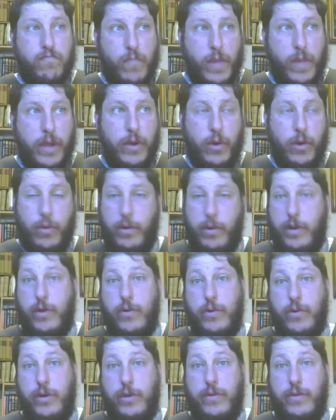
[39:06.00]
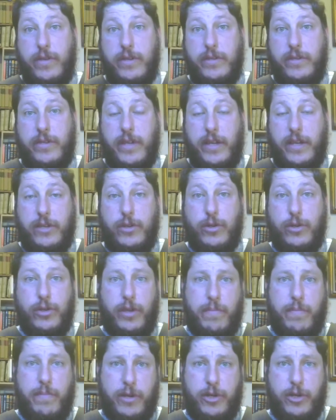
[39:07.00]
who who knew these things
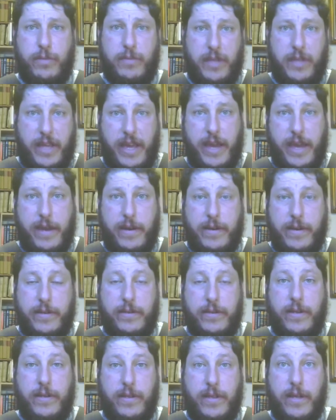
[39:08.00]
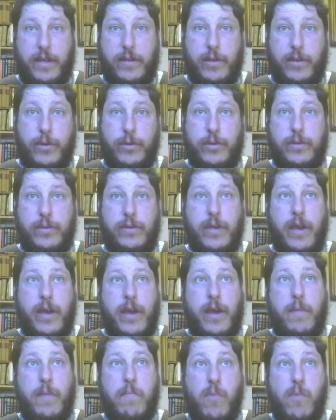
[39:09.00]
usually bishops and canonists and theologians
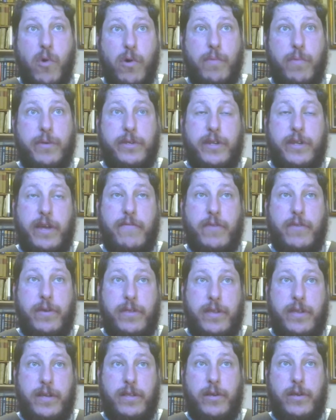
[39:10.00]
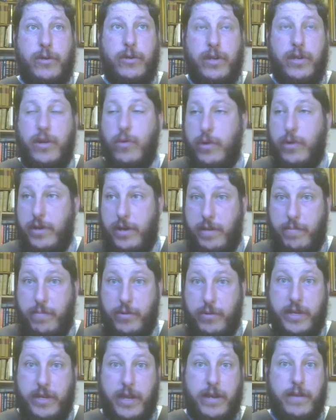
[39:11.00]
more was never a theologian nor did he
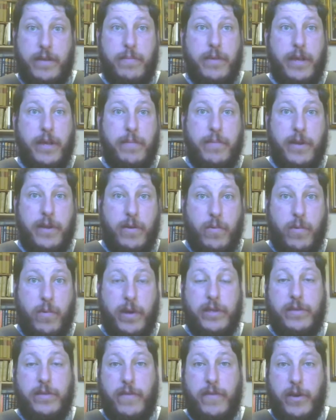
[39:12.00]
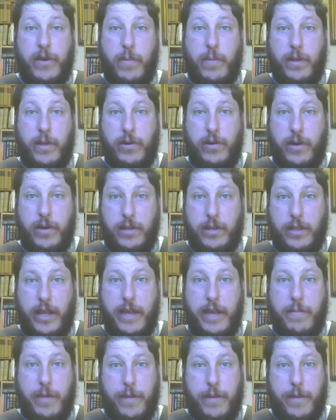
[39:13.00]
pretend to be but he was a very well learned
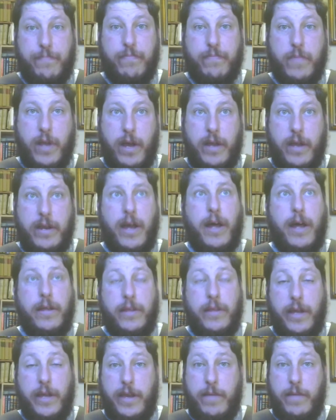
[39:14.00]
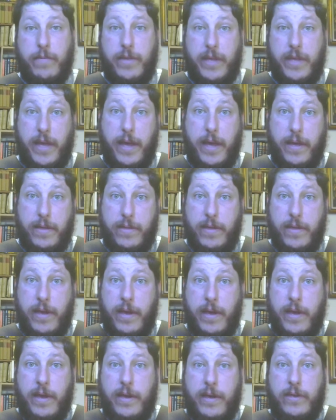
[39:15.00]
layman uh, not unlike henry viii
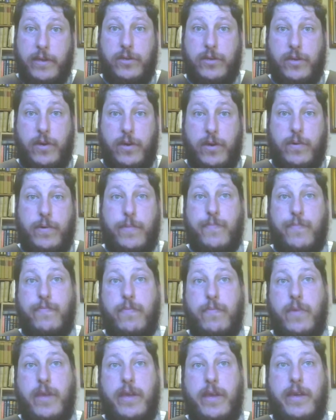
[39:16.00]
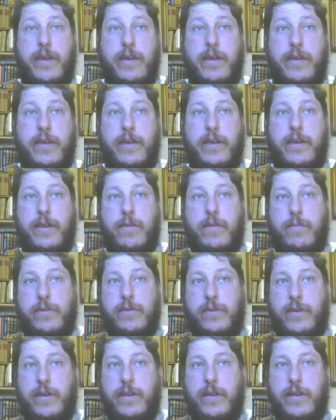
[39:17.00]
so he you know
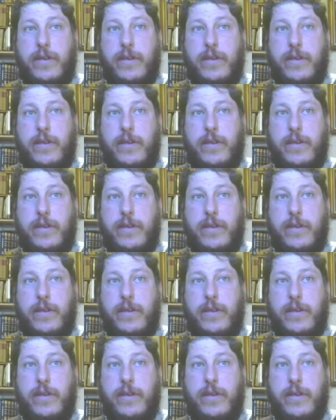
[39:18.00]
was a